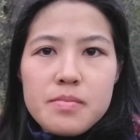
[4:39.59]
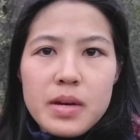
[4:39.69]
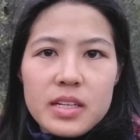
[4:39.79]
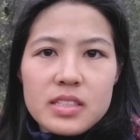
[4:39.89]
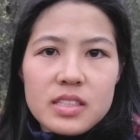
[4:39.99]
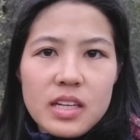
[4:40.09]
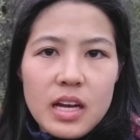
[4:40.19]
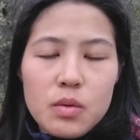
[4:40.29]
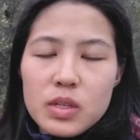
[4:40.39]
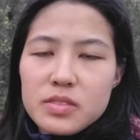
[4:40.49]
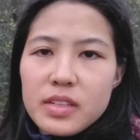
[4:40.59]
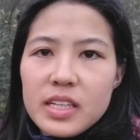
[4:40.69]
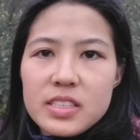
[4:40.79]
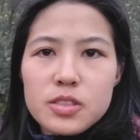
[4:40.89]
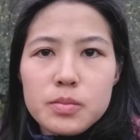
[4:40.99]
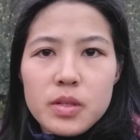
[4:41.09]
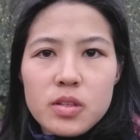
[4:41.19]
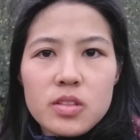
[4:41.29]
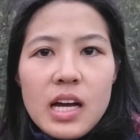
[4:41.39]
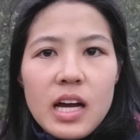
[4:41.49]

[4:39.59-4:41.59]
but I was feeling super good.